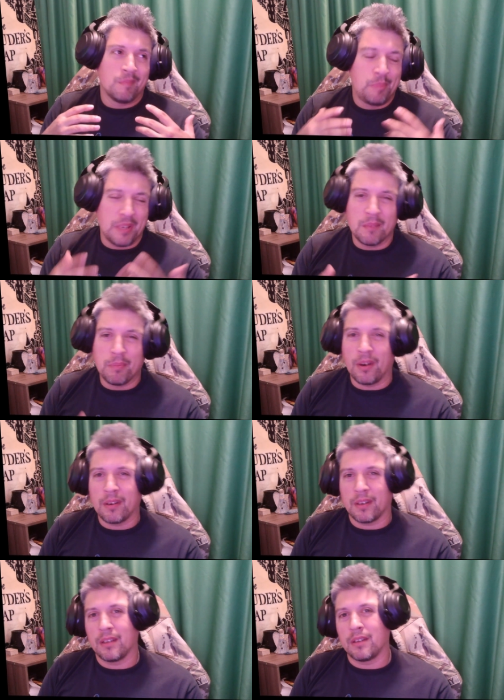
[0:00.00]
being
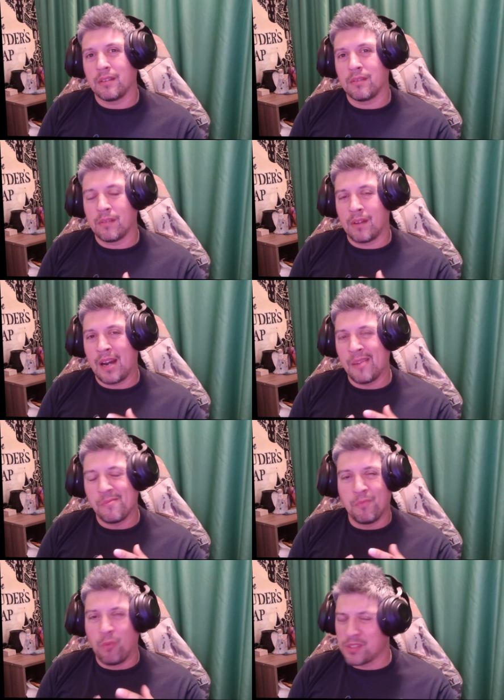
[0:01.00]
bought in, I
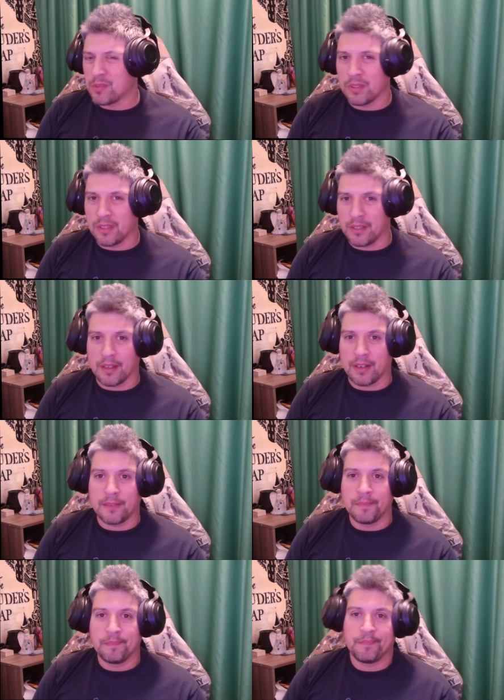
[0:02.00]
wasn't really there.